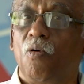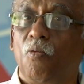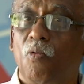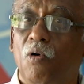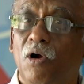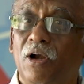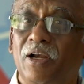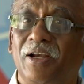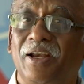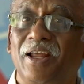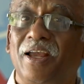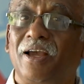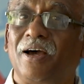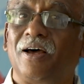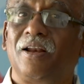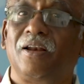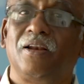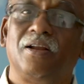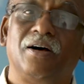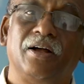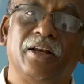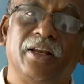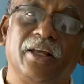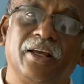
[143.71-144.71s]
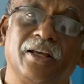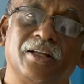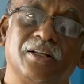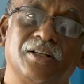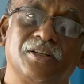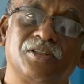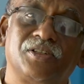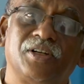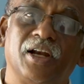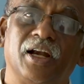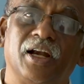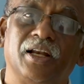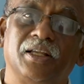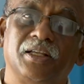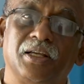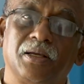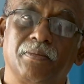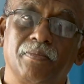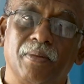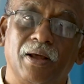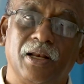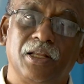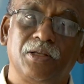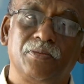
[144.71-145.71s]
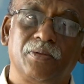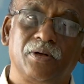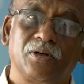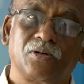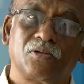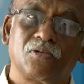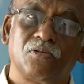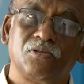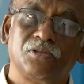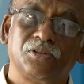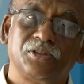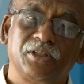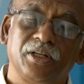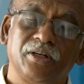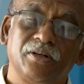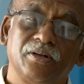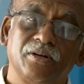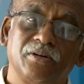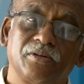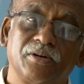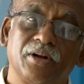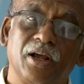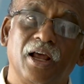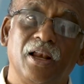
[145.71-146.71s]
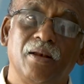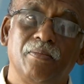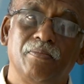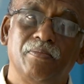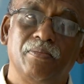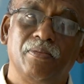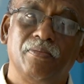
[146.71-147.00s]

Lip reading: what they are learning in the strategic management course in real